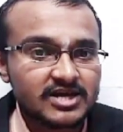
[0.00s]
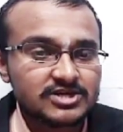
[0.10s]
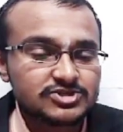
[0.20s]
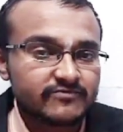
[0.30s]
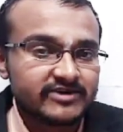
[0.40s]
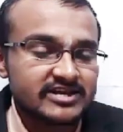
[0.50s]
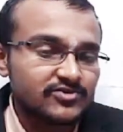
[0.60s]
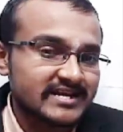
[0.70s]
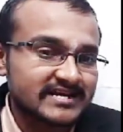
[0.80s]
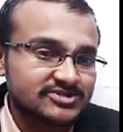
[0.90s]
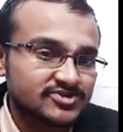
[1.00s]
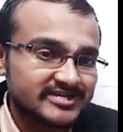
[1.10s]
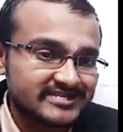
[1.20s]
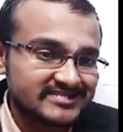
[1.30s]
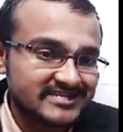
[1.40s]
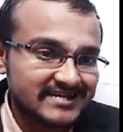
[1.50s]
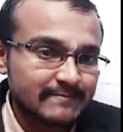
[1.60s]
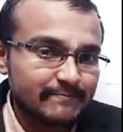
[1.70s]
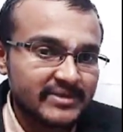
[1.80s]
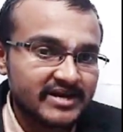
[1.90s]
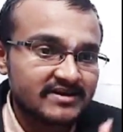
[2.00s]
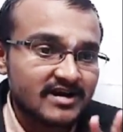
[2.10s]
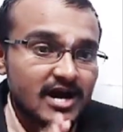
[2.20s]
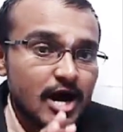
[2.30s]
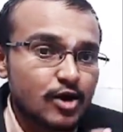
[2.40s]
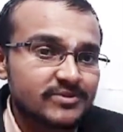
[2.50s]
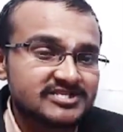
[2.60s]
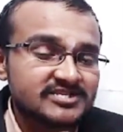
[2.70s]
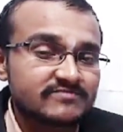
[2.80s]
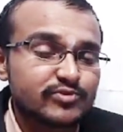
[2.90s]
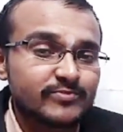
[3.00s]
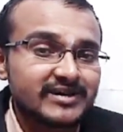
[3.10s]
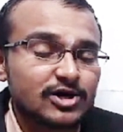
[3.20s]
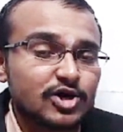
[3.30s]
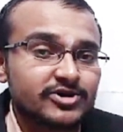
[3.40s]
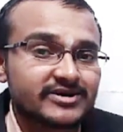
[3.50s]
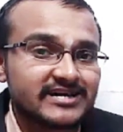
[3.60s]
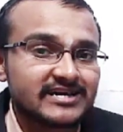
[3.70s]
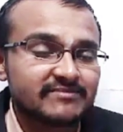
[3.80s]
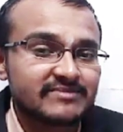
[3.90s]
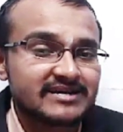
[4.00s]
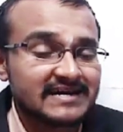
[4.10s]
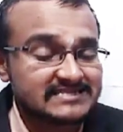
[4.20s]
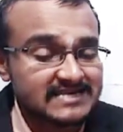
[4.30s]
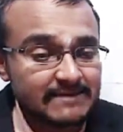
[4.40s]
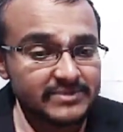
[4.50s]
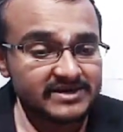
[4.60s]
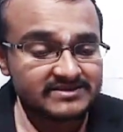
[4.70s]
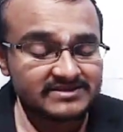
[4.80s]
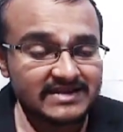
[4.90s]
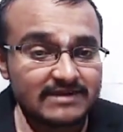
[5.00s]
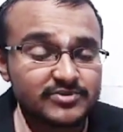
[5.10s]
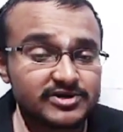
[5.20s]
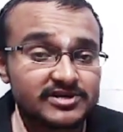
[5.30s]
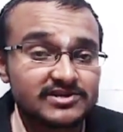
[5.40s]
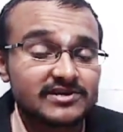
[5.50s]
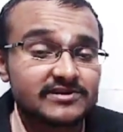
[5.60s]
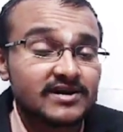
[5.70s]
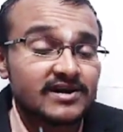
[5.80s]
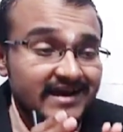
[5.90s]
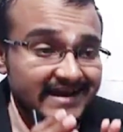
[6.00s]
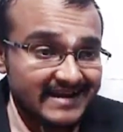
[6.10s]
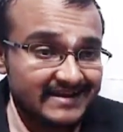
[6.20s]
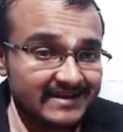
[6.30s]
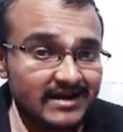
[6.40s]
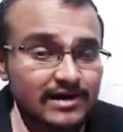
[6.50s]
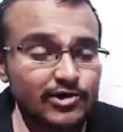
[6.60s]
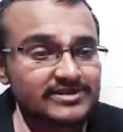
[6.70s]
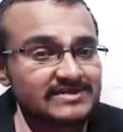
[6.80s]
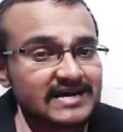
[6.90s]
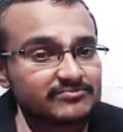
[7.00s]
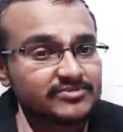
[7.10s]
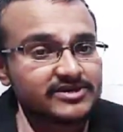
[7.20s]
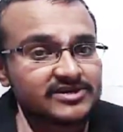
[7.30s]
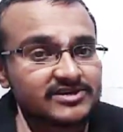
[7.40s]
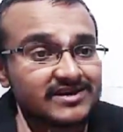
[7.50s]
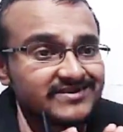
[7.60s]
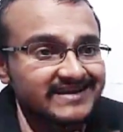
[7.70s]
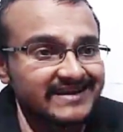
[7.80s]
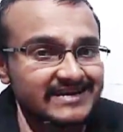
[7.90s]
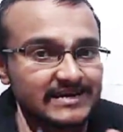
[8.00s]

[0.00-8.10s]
So where you can actually easily compare how much improvement or decrement has happened in that particular area or in that particular data